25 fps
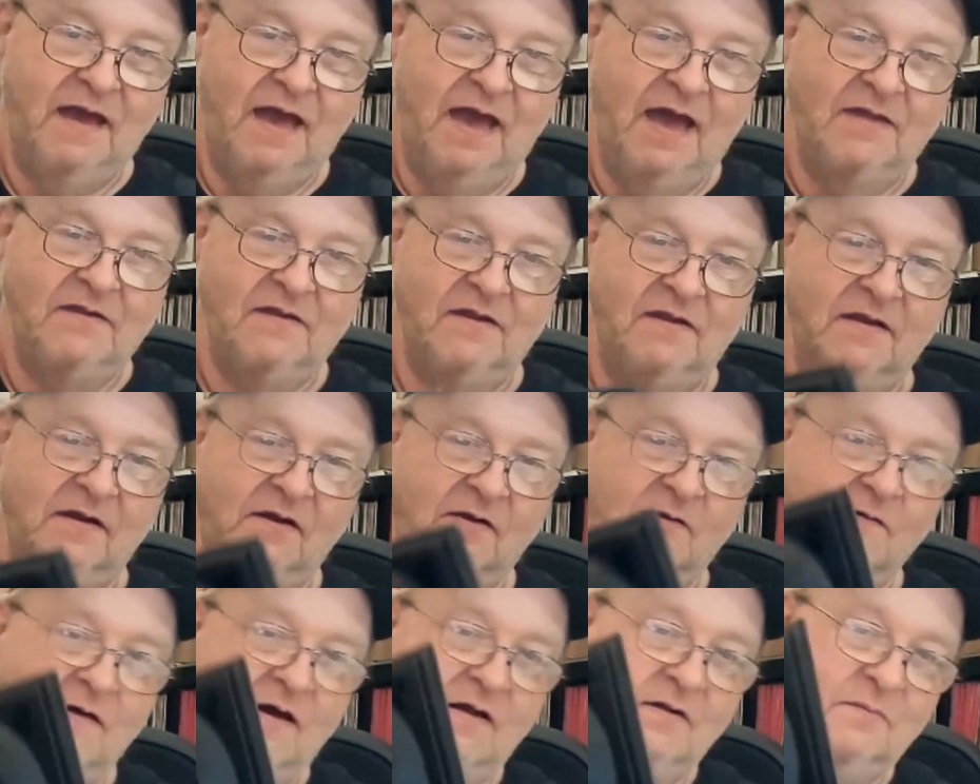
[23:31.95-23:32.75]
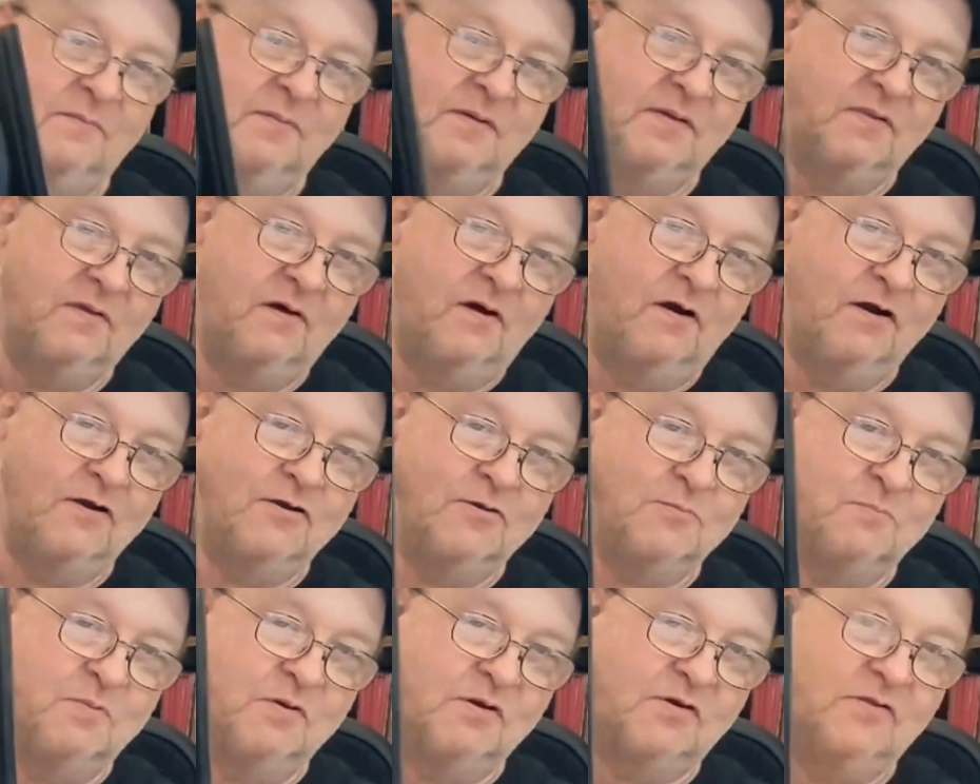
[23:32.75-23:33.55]
and an incredibly
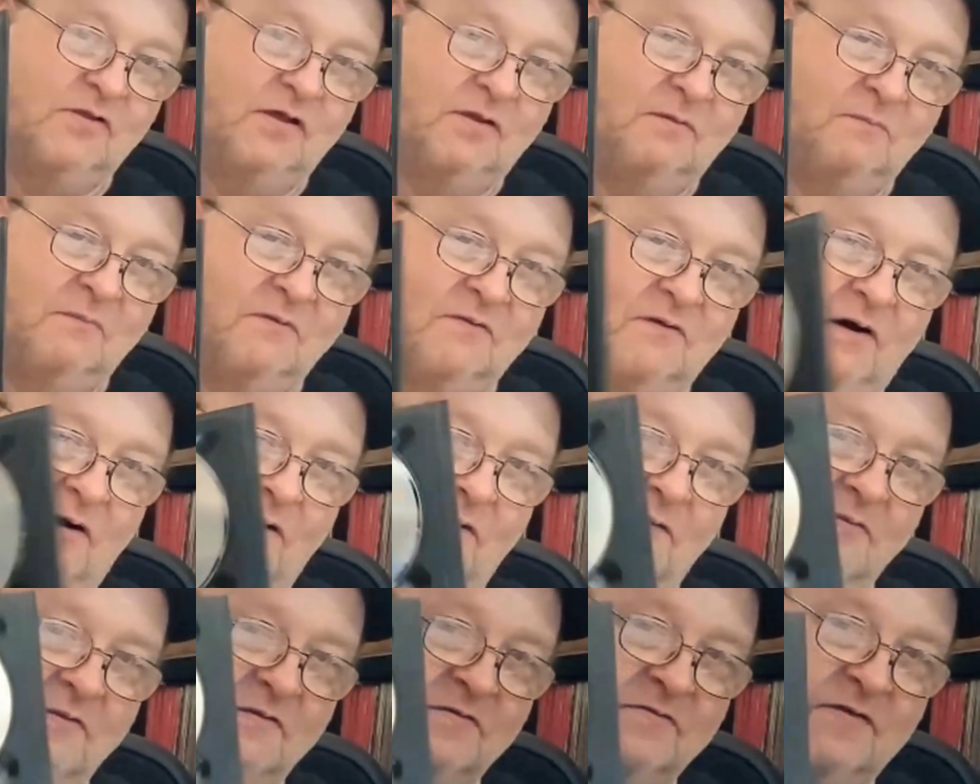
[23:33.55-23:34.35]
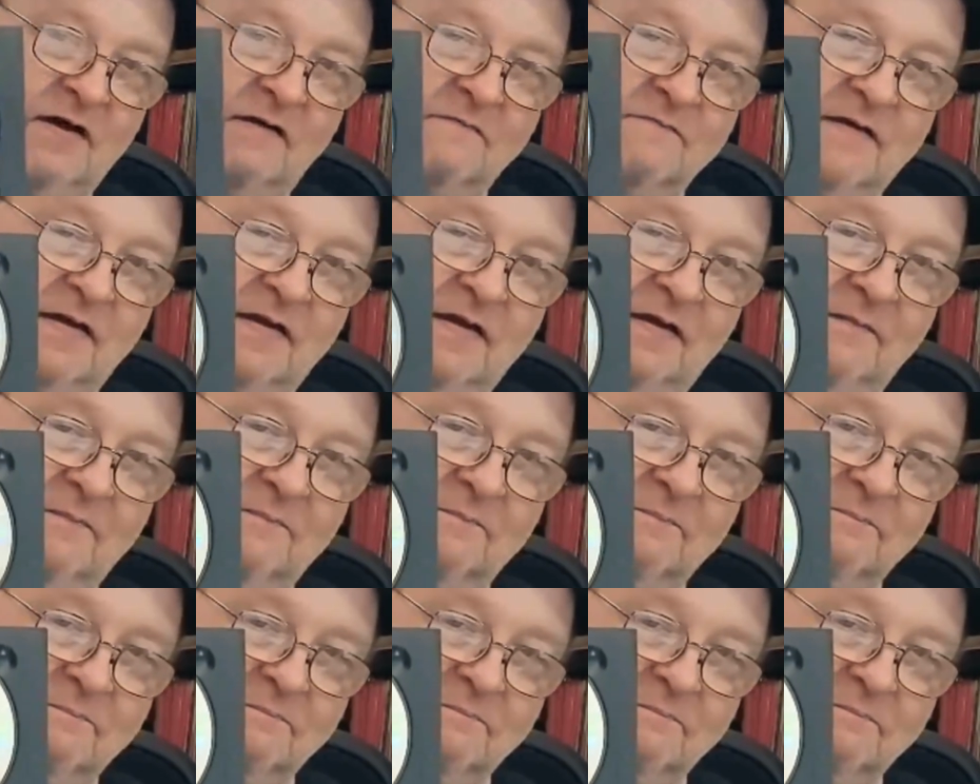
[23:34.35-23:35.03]
large booklet with all of the stuff in it.